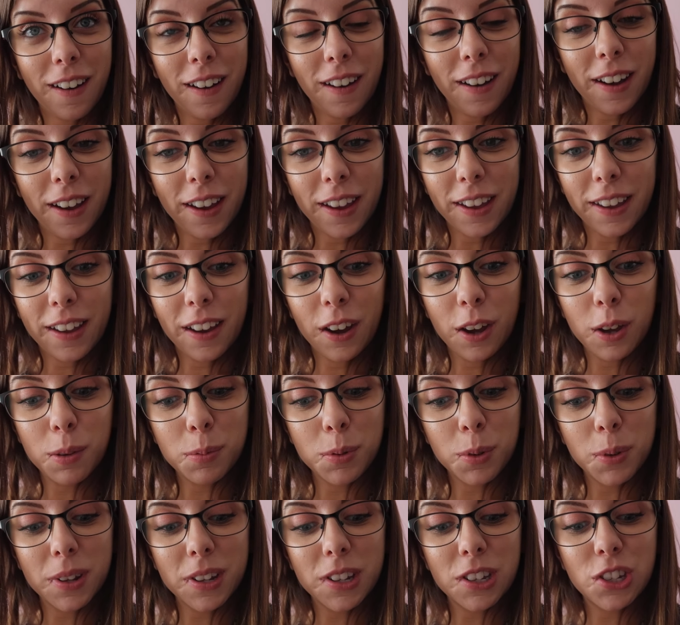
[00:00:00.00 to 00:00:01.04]
I
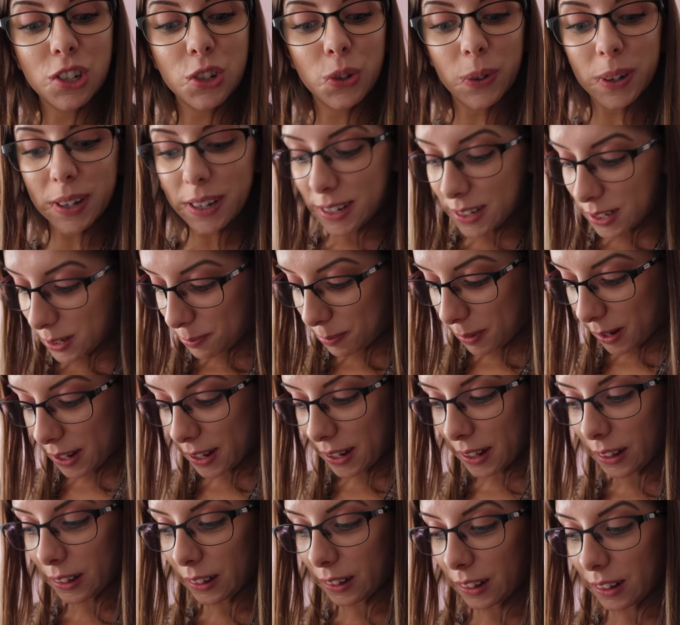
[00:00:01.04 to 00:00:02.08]
hope you enjoyed my
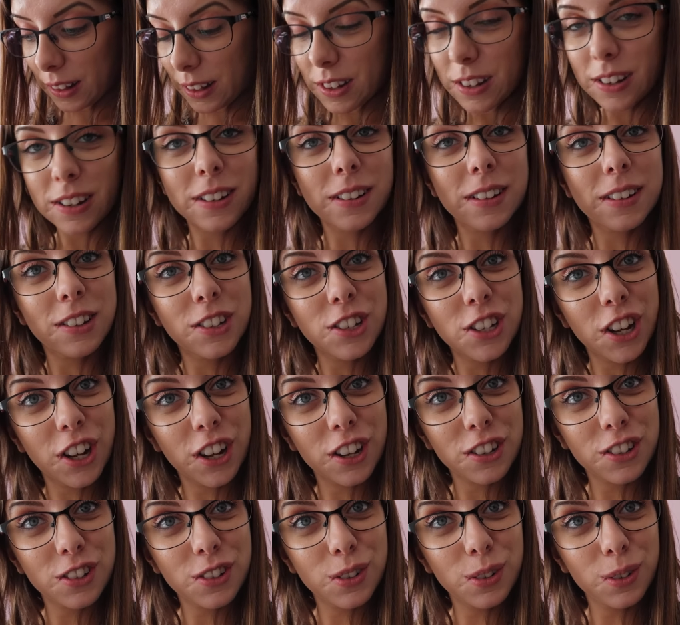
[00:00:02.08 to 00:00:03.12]
little
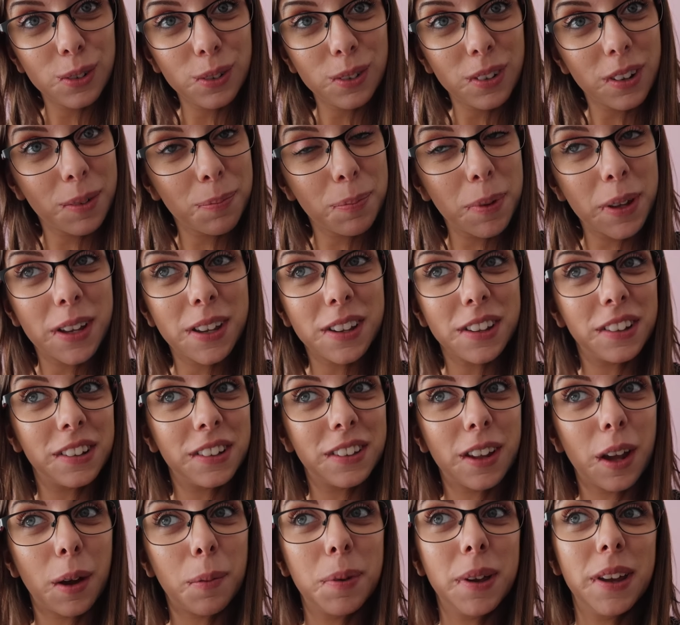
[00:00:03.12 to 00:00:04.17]
church talk because
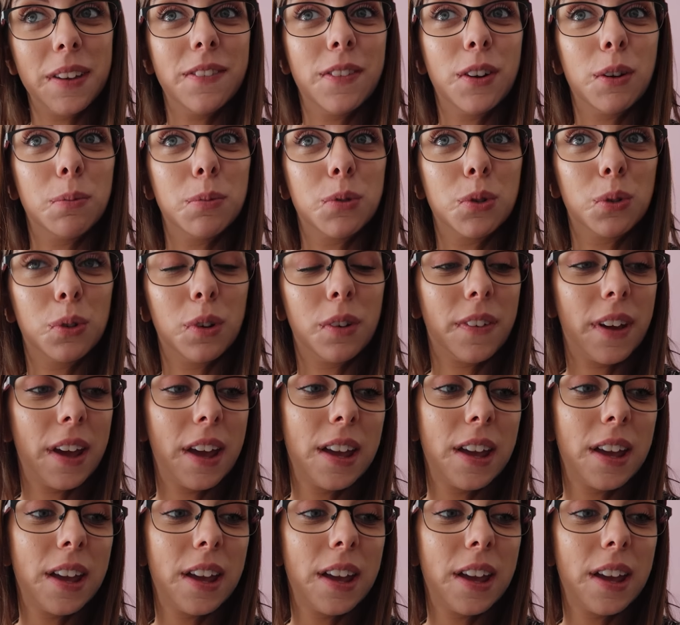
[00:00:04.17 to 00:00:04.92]
hubby filmed all of